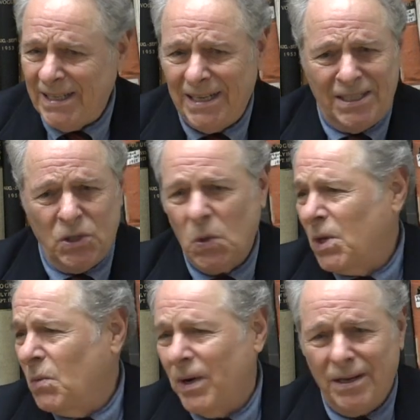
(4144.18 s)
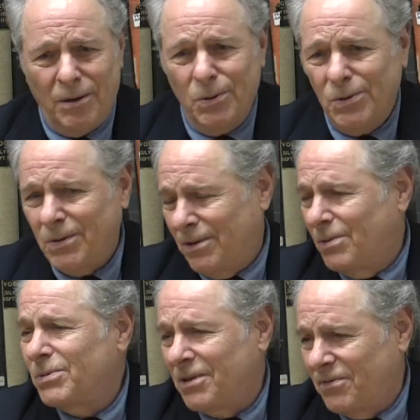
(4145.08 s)
say it's soaking wet. You know who's
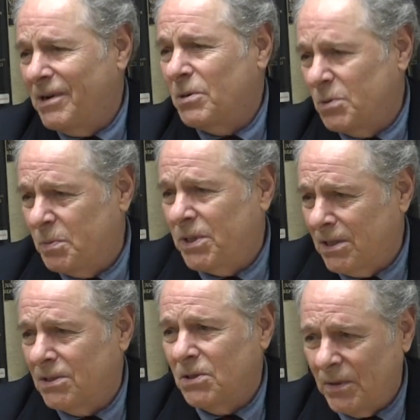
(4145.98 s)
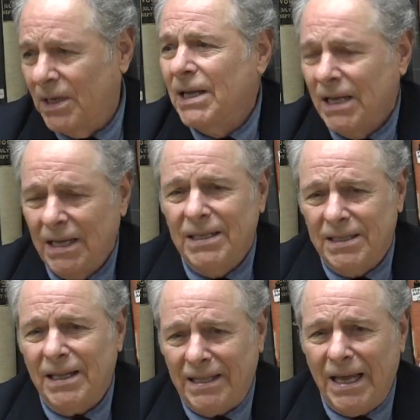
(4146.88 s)
who's gonna figure out whose book this is, right?
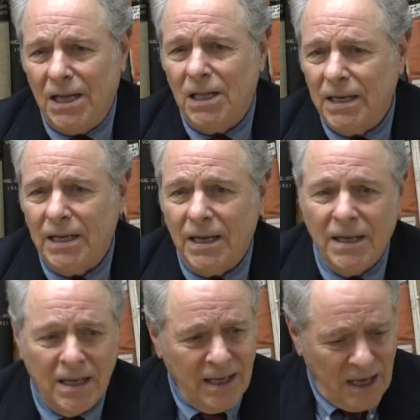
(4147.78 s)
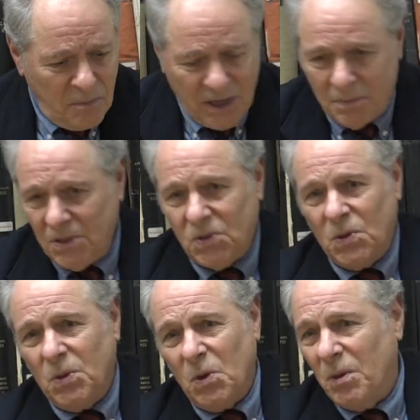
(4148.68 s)
It's like ten o'clock at night. I pick up this
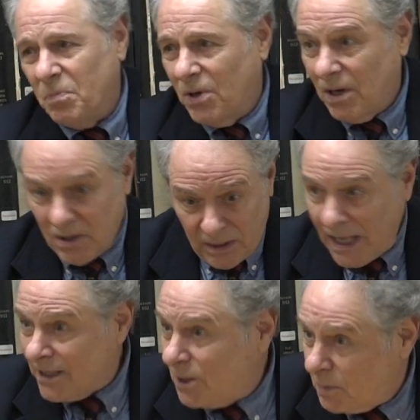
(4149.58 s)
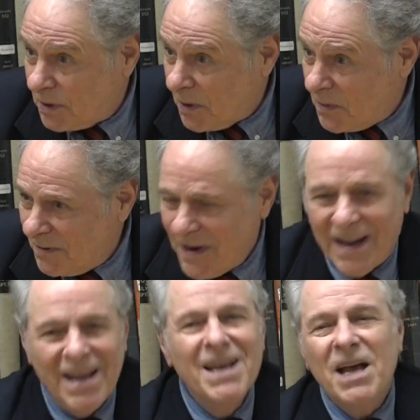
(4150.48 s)
soaking wet book. I, That's the book I am going to read.
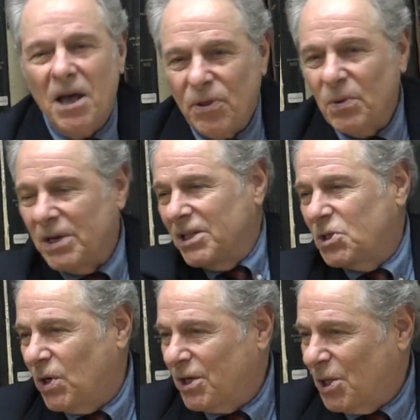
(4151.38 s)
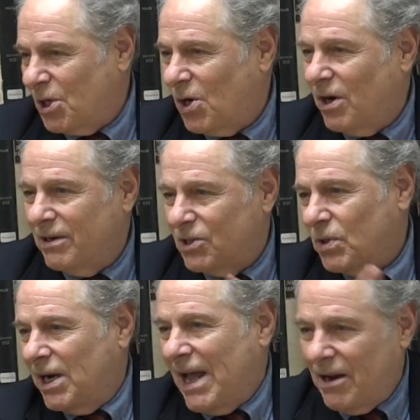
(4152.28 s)
threw it in the trunk of the car,
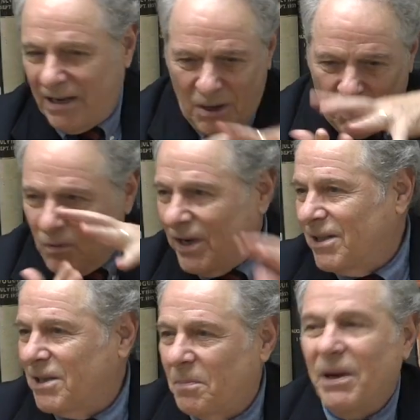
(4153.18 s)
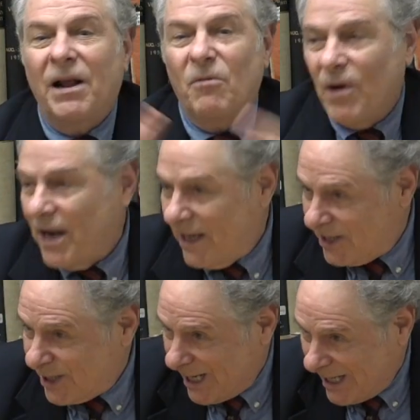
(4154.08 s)
dried out. It got all wrinkled up, and I read it
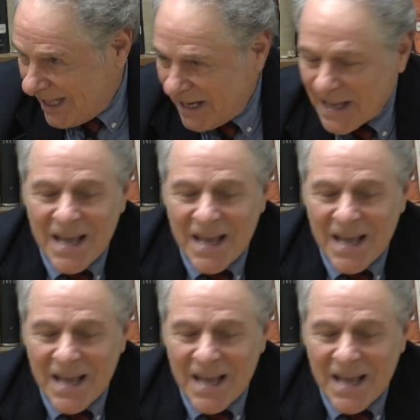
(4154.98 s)
just like that.